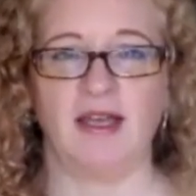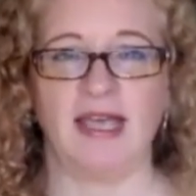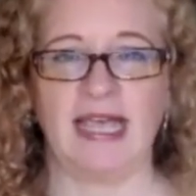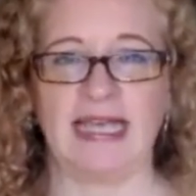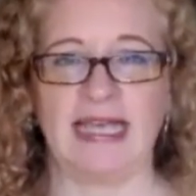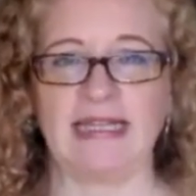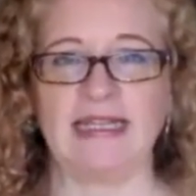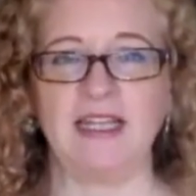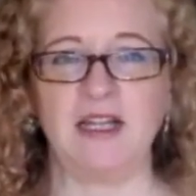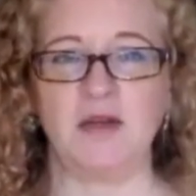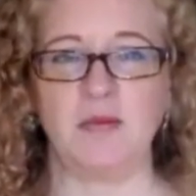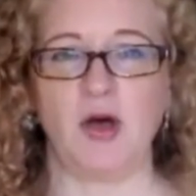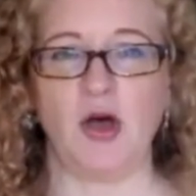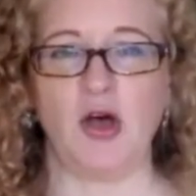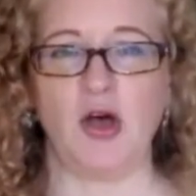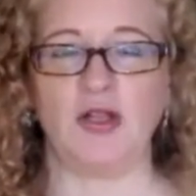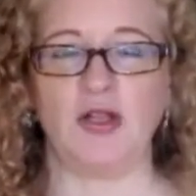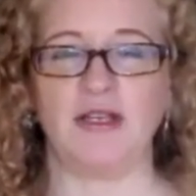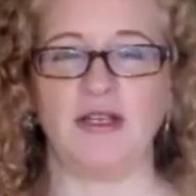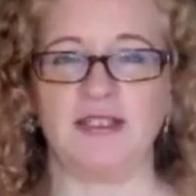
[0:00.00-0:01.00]
Handling a
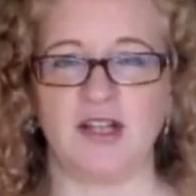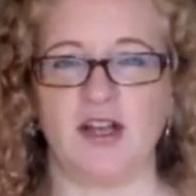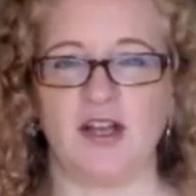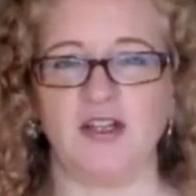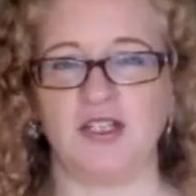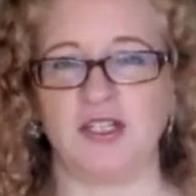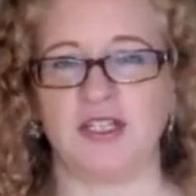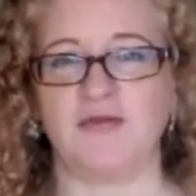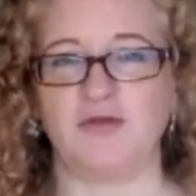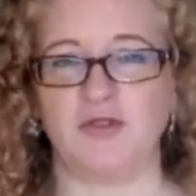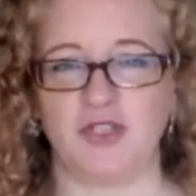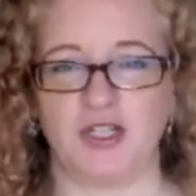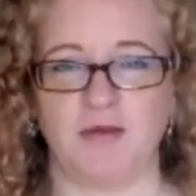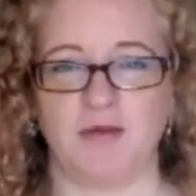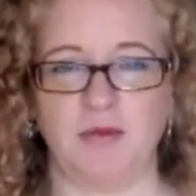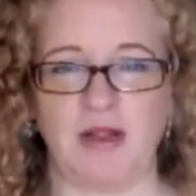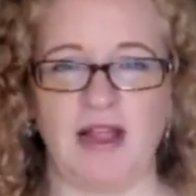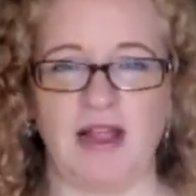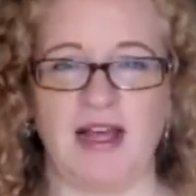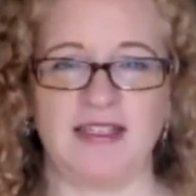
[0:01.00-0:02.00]
ball is not just for
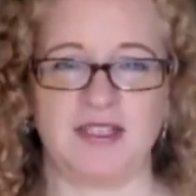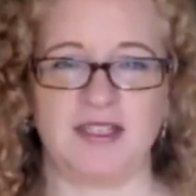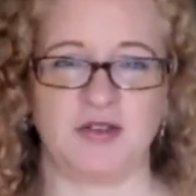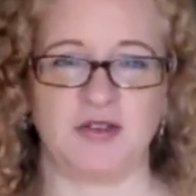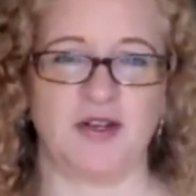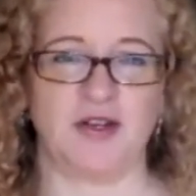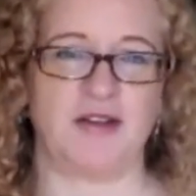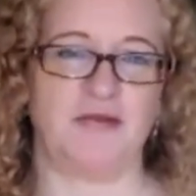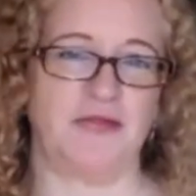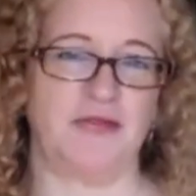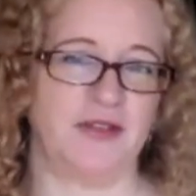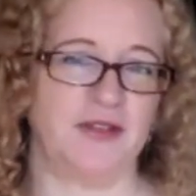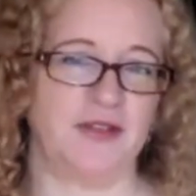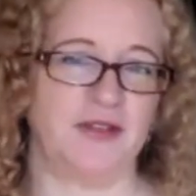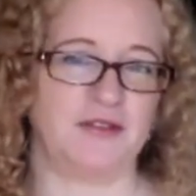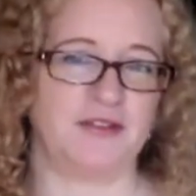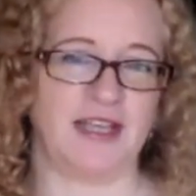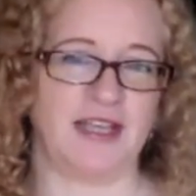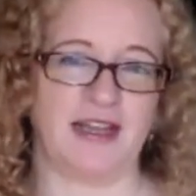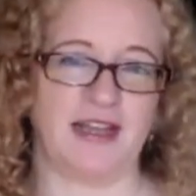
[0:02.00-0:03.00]
gym class or on a
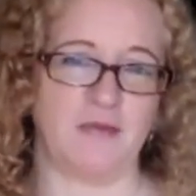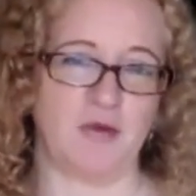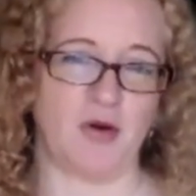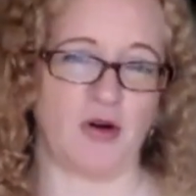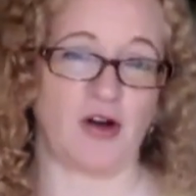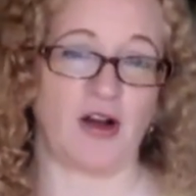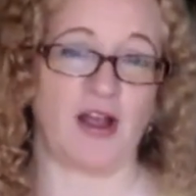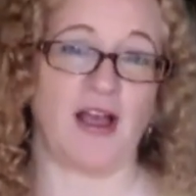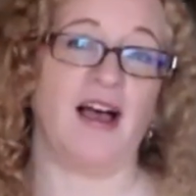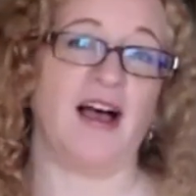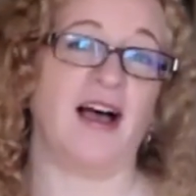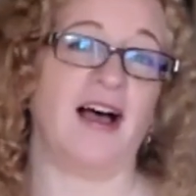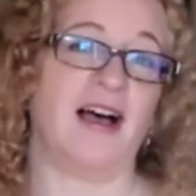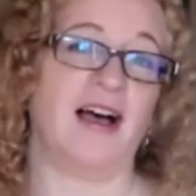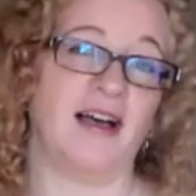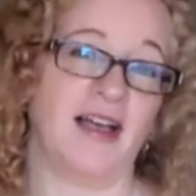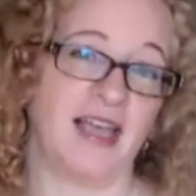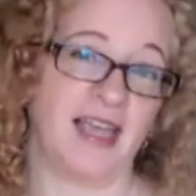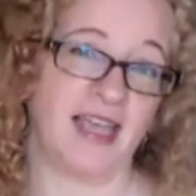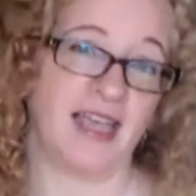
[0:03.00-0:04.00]
field anymore,
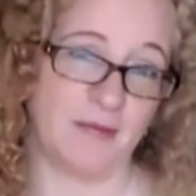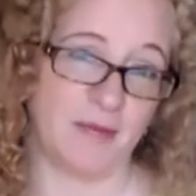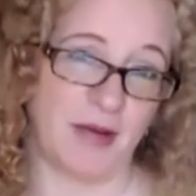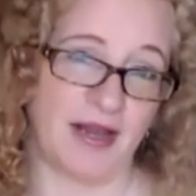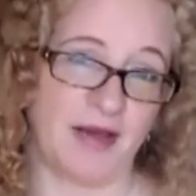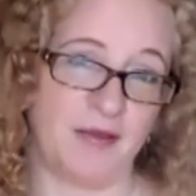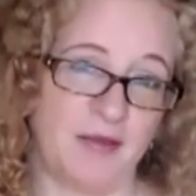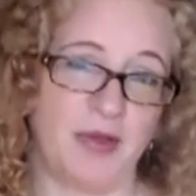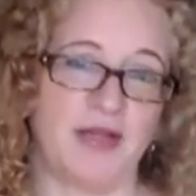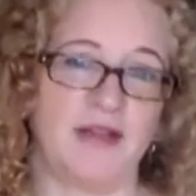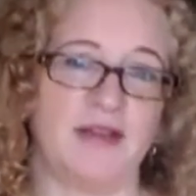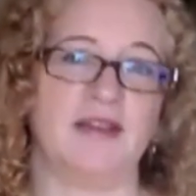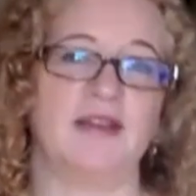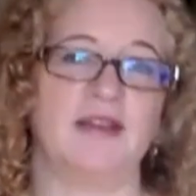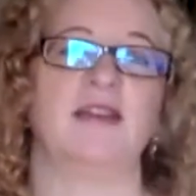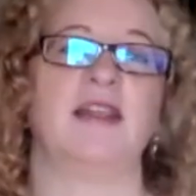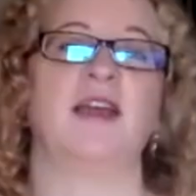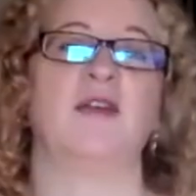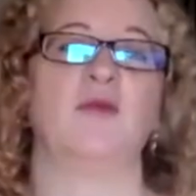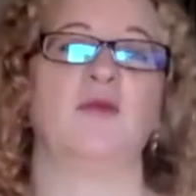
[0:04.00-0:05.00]
in my opinion,
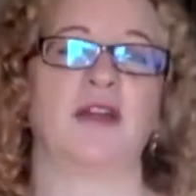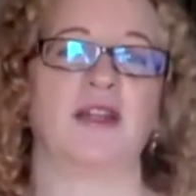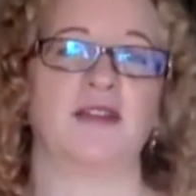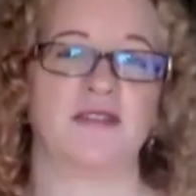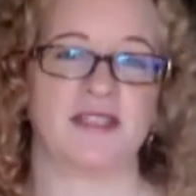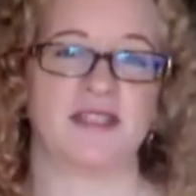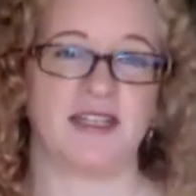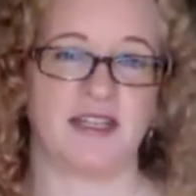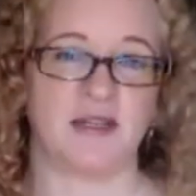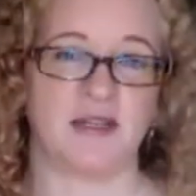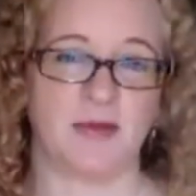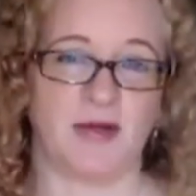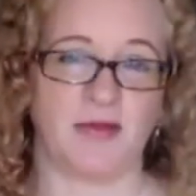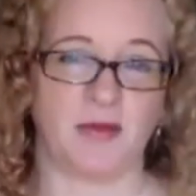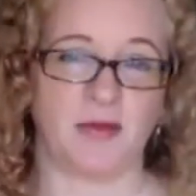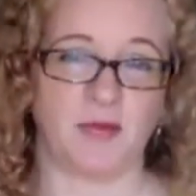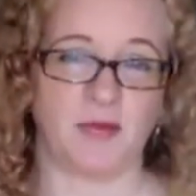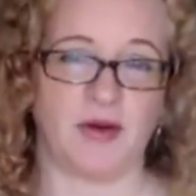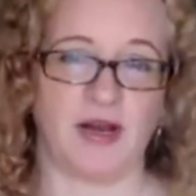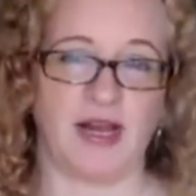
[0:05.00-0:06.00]
and what I've studied about
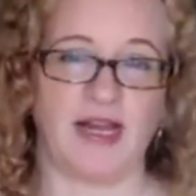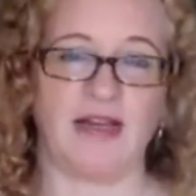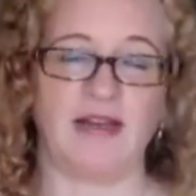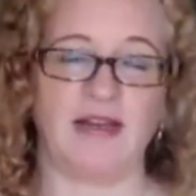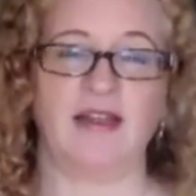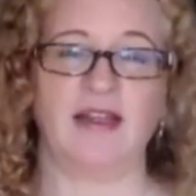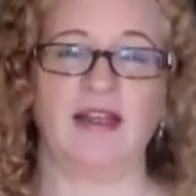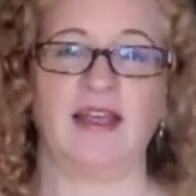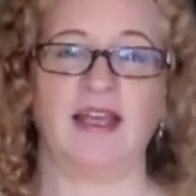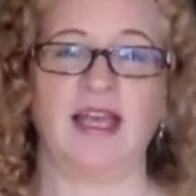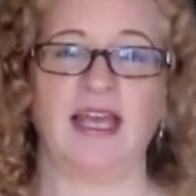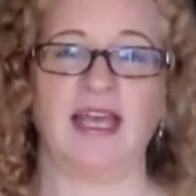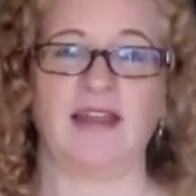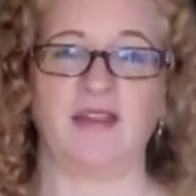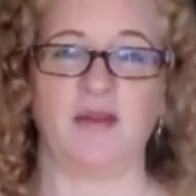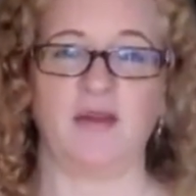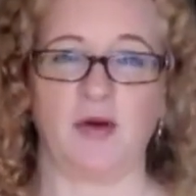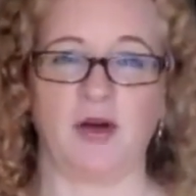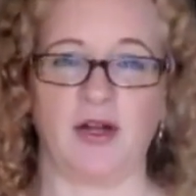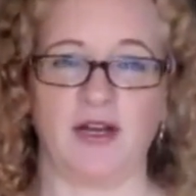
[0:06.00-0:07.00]
the brain and
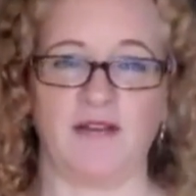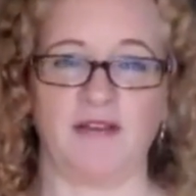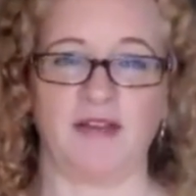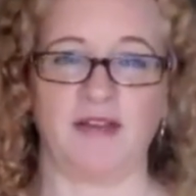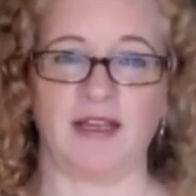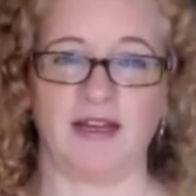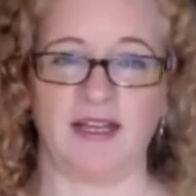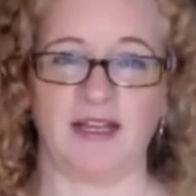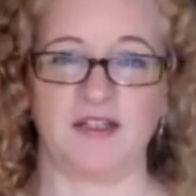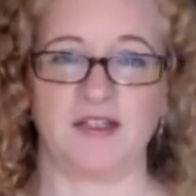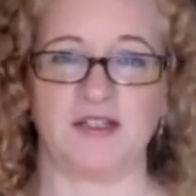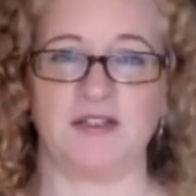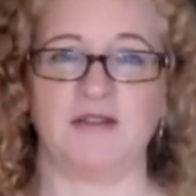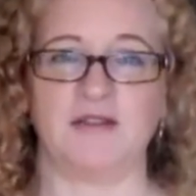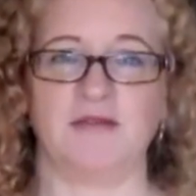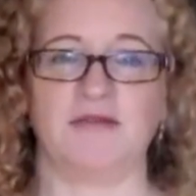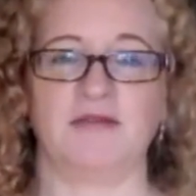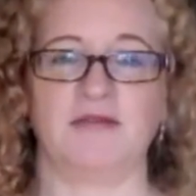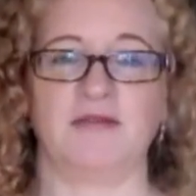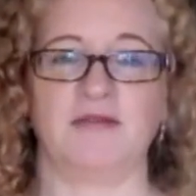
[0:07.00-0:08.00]
the body and the connection
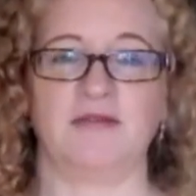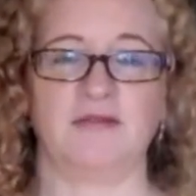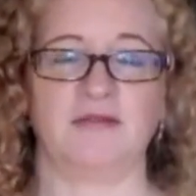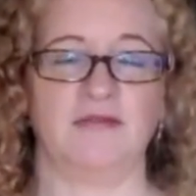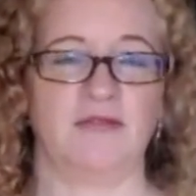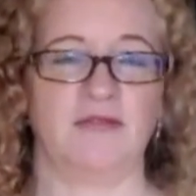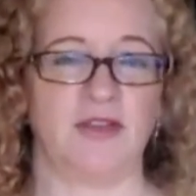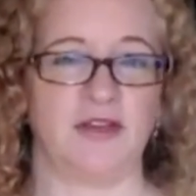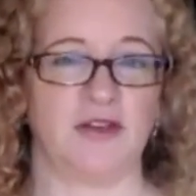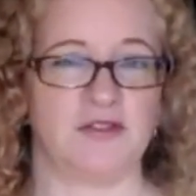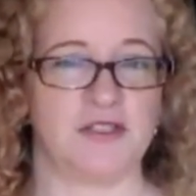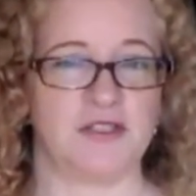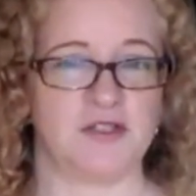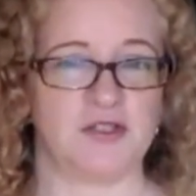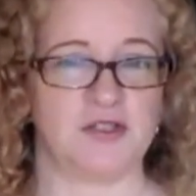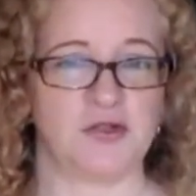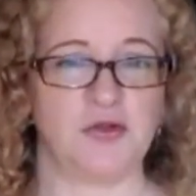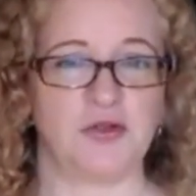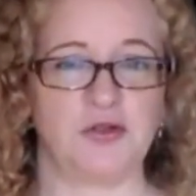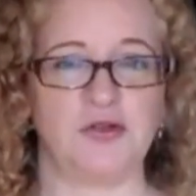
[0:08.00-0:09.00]
of fingers to
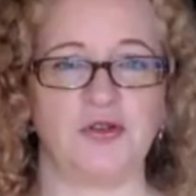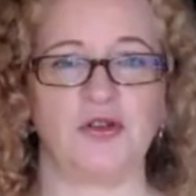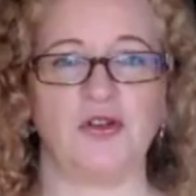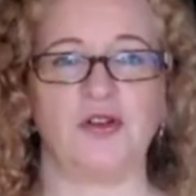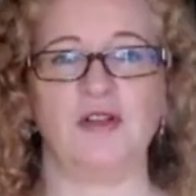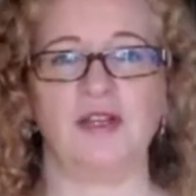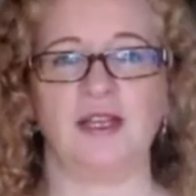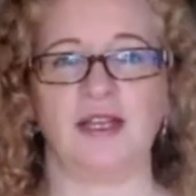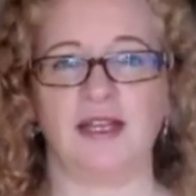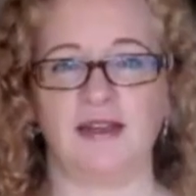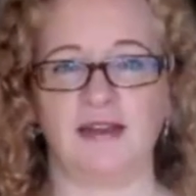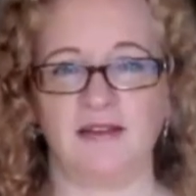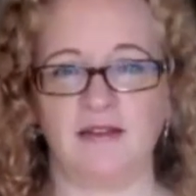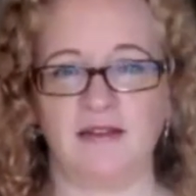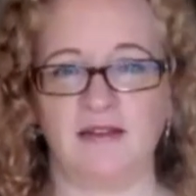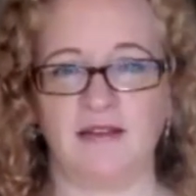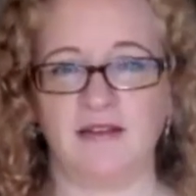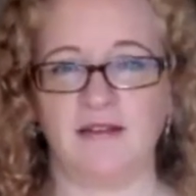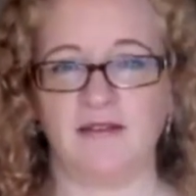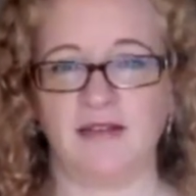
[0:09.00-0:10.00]
shoulder girdle and
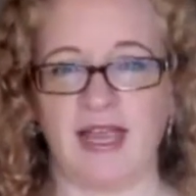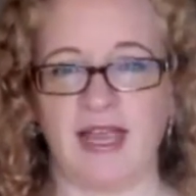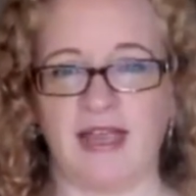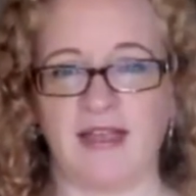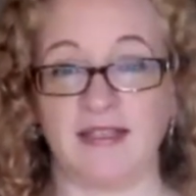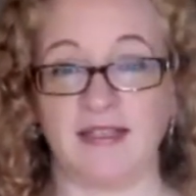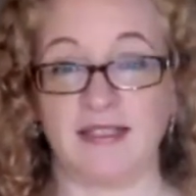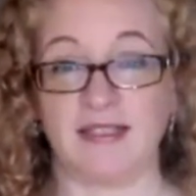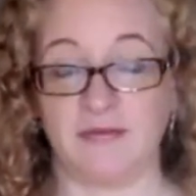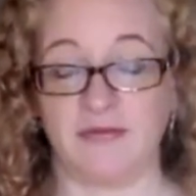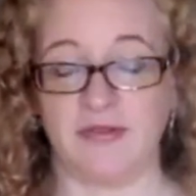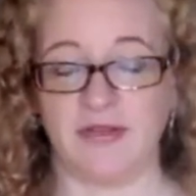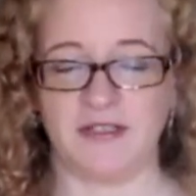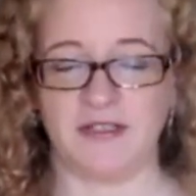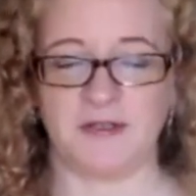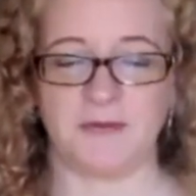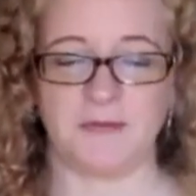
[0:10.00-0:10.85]
hands to feet.